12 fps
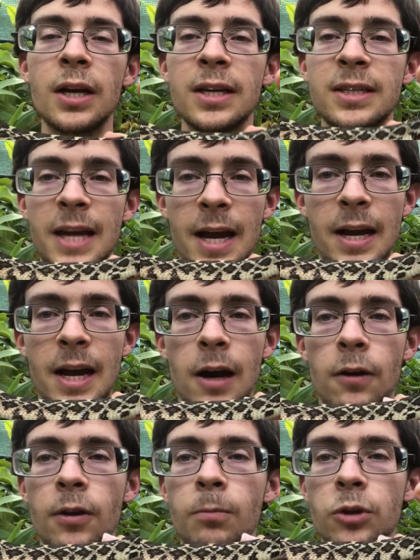take care
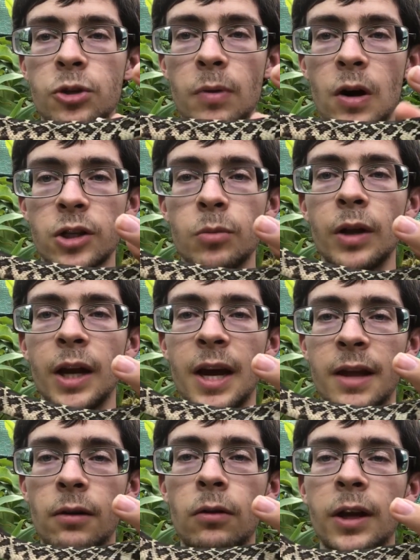of them responsibly and
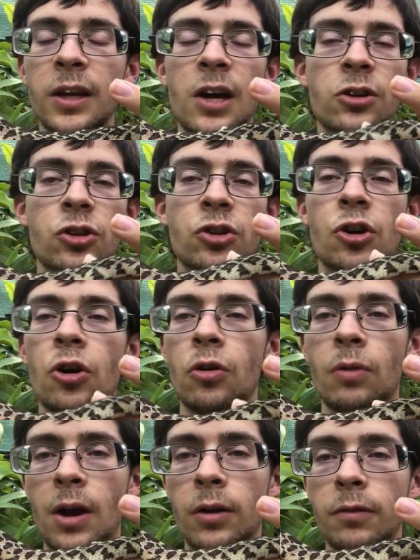ethically, not just turn
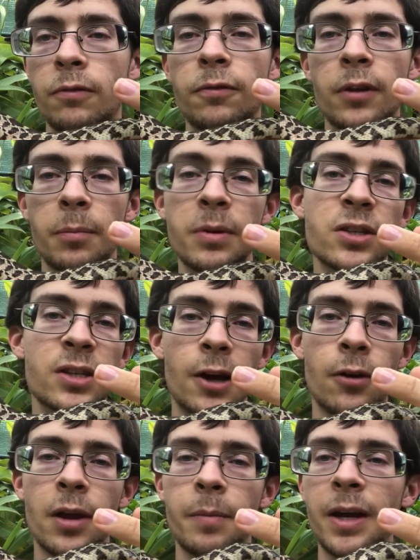around and flip and sell
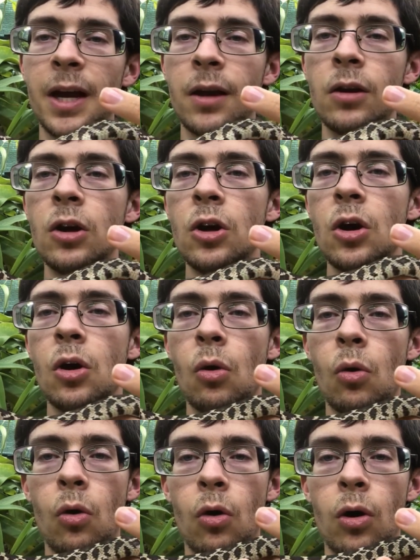them again,
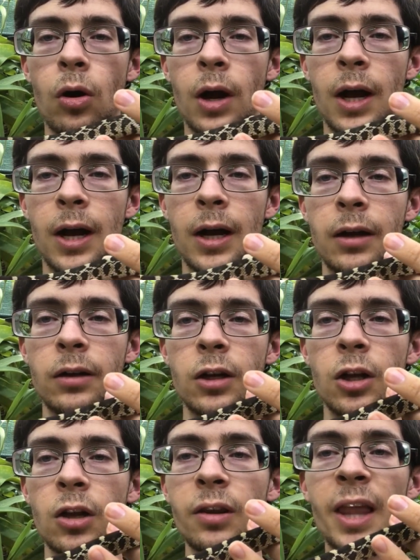or
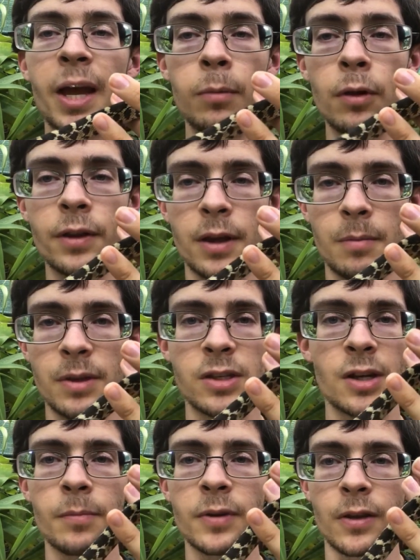label them as
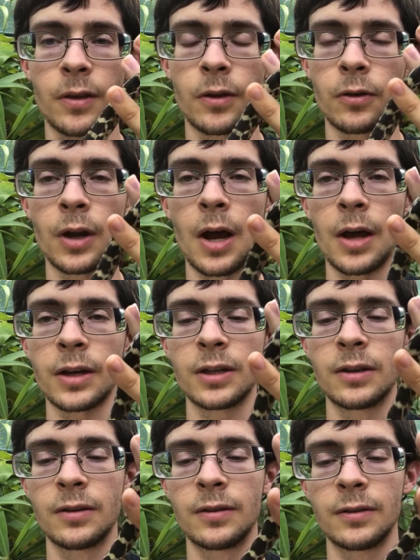something that they're not.
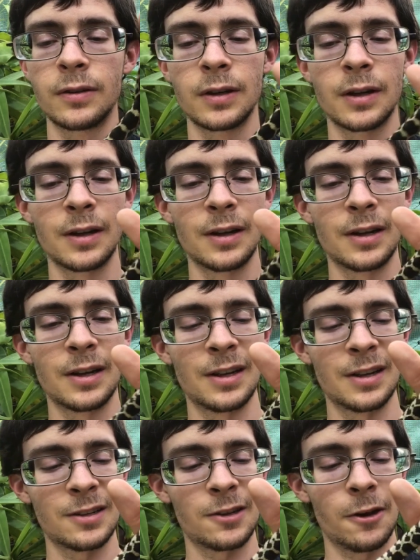
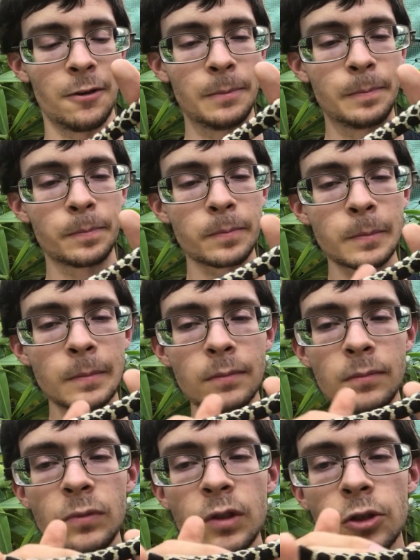So
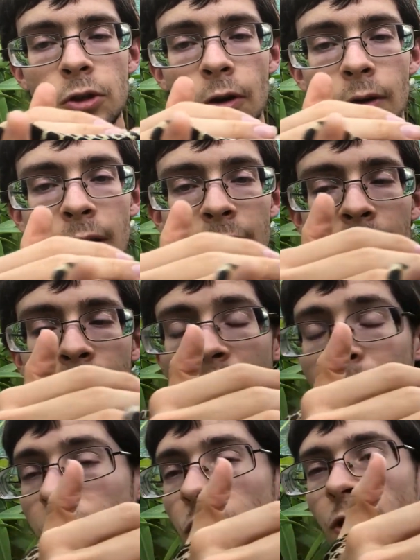certainly,
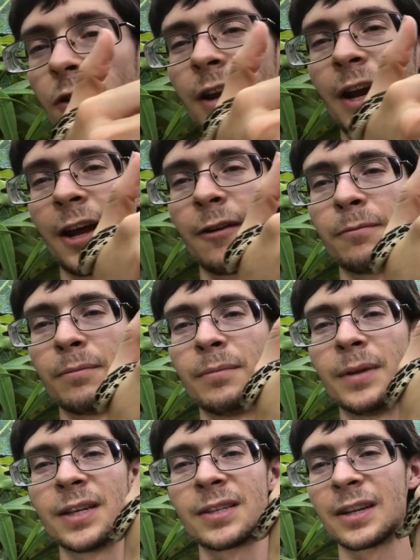I'm sure that I have
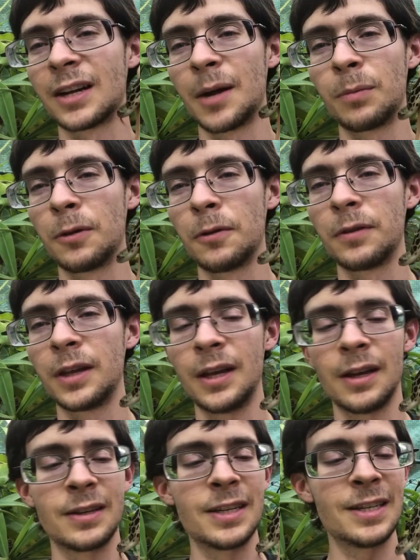missed a couple of
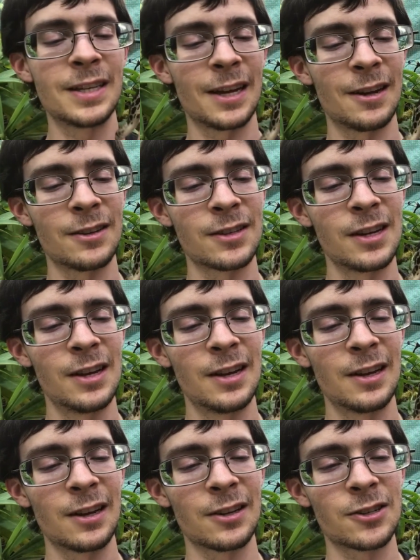the details
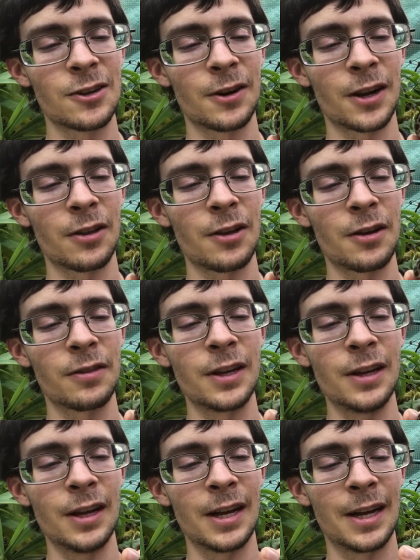concerning a lot of the